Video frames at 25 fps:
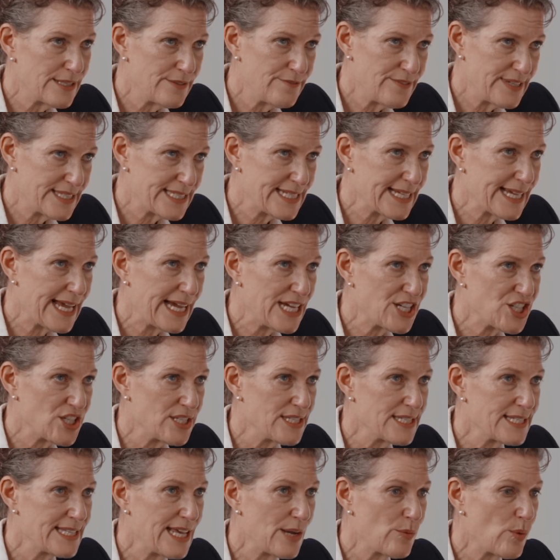
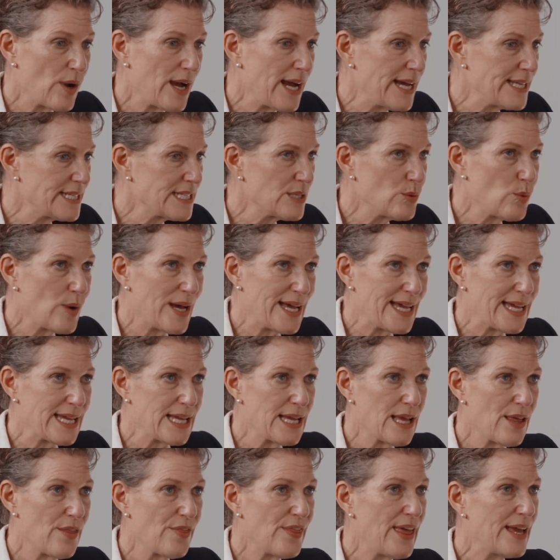investigations that were
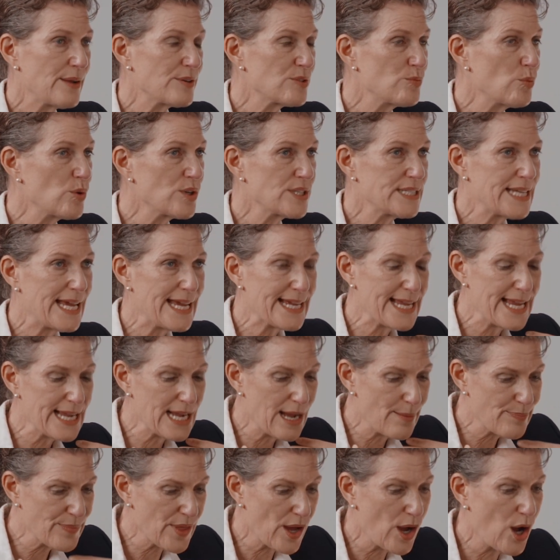underway that were taking
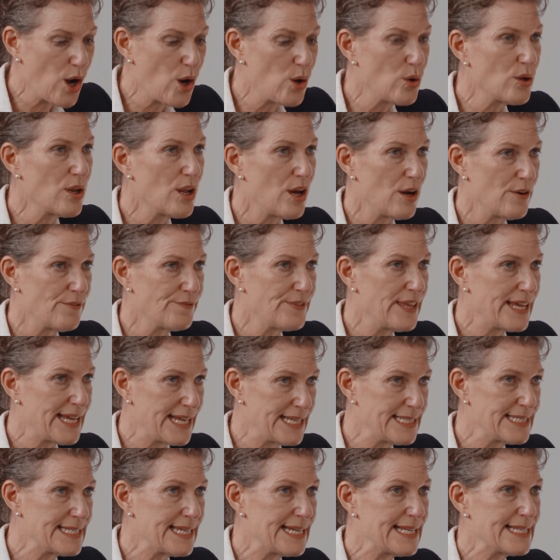up the whole of the
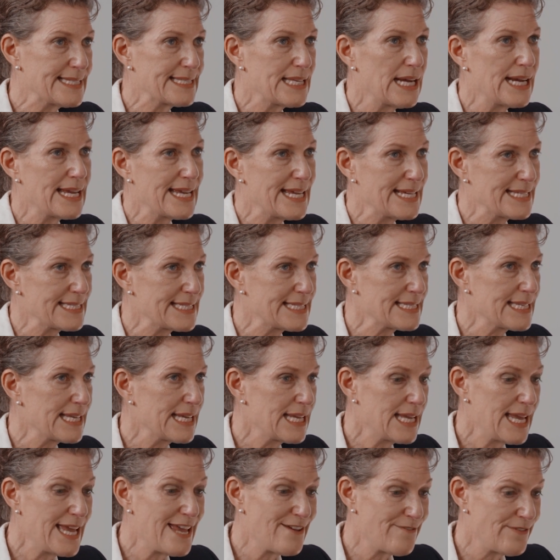NZSIS
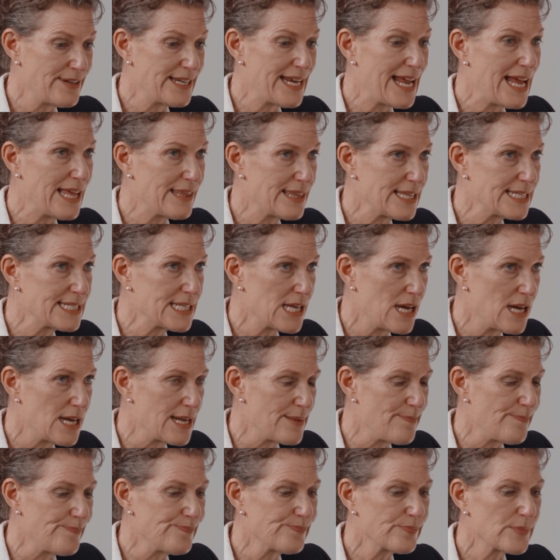effort at the
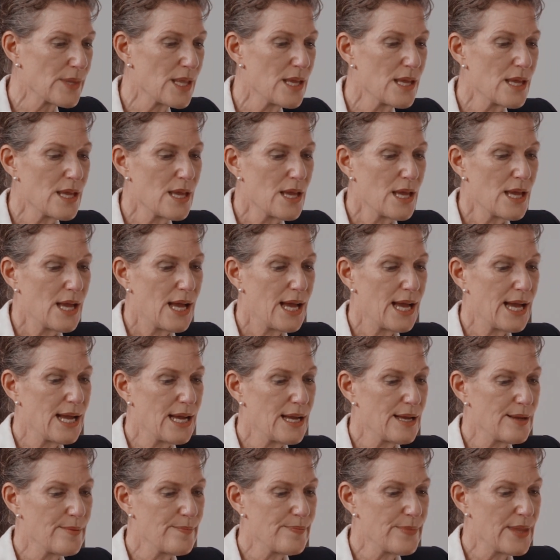time,
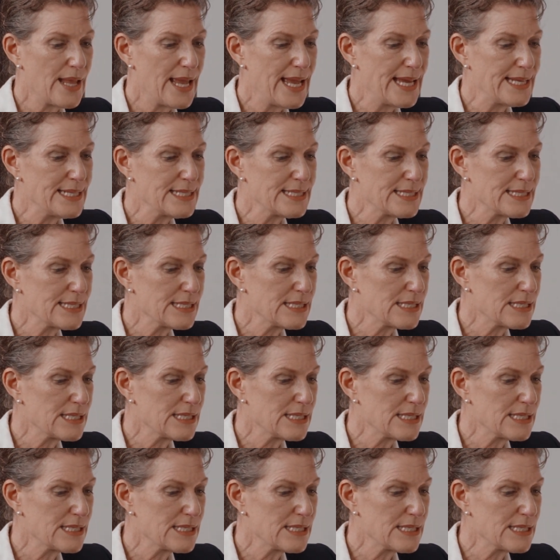and